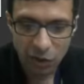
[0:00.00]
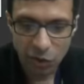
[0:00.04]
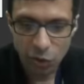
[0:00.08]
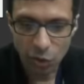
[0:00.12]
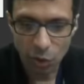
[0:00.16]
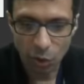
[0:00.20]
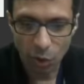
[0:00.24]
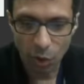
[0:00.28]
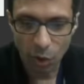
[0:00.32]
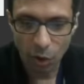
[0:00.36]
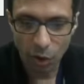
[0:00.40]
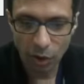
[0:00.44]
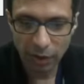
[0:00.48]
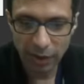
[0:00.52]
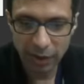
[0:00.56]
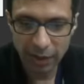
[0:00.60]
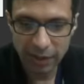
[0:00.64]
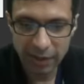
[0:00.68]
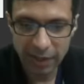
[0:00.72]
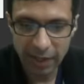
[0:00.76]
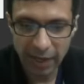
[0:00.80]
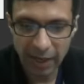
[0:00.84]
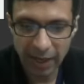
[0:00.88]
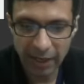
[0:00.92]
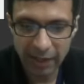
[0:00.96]
So all
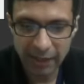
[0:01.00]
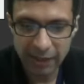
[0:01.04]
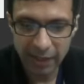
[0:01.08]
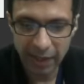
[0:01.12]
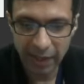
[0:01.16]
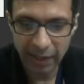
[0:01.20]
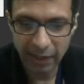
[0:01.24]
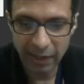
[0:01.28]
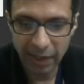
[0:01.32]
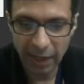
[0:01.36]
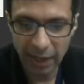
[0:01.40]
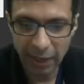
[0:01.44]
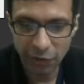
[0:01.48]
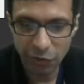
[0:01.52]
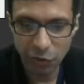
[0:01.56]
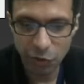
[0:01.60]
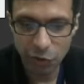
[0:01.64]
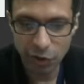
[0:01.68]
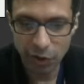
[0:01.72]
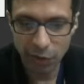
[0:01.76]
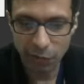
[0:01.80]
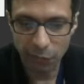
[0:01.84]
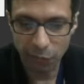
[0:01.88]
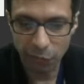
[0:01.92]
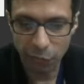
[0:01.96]
these guys like
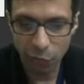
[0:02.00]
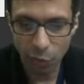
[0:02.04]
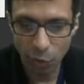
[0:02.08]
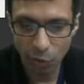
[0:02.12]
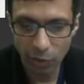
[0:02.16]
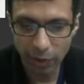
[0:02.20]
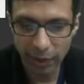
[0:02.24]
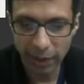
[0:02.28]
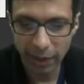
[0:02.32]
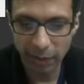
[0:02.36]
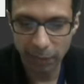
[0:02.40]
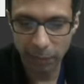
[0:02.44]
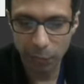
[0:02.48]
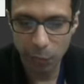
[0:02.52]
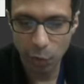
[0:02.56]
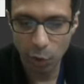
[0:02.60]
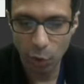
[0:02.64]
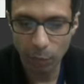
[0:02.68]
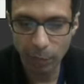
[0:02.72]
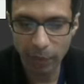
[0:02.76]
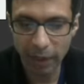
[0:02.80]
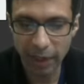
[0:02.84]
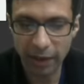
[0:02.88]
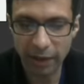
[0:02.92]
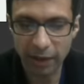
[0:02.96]
nitrogen, fluorine,
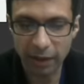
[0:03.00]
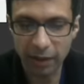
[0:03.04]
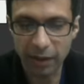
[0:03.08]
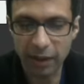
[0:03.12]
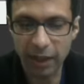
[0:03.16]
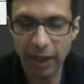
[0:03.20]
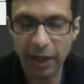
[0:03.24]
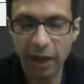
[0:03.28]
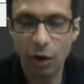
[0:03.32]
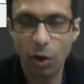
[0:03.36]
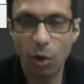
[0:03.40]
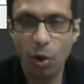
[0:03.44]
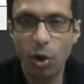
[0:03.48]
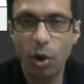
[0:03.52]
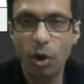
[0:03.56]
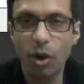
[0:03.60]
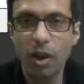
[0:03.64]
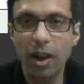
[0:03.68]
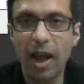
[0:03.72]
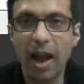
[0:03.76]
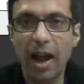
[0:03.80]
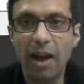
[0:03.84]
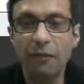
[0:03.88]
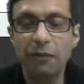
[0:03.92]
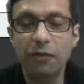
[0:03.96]
bromine, they
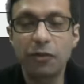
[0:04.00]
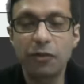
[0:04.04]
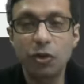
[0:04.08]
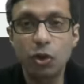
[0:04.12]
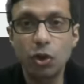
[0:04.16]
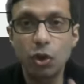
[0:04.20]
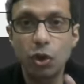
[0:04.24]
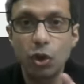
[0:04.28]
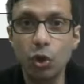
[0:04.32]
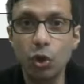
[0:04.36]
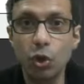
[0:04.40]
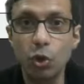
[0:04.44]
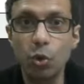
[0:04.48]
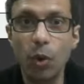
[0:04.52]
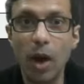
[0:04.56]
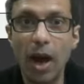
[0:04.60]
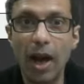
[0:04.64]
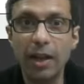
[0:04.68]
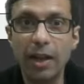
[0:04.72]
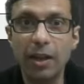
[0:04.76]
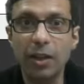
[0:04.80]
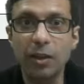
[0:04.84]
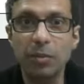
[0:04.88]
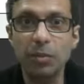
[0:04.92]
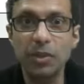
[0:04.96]
all have two
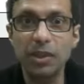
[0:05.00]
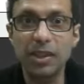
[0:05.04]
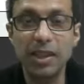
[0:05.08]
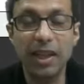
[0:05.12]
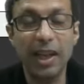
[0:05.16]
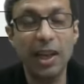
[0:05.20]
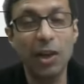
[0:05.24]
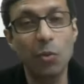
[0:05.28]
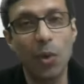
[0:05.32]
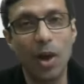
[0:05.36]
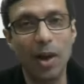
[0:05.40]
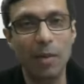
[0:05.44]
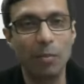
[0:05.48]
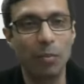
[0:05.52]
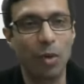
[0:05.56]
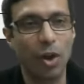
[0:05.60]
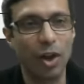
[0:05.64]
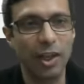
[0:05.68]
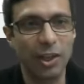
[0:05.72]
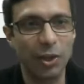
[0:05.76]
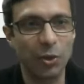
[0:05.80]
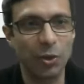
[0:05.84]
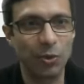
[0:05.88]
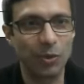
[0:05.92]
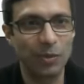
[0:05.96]
atoms in one
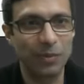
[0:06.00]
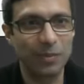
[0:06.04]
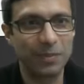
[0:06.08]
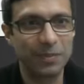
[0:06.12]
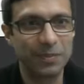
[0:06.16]
molecule,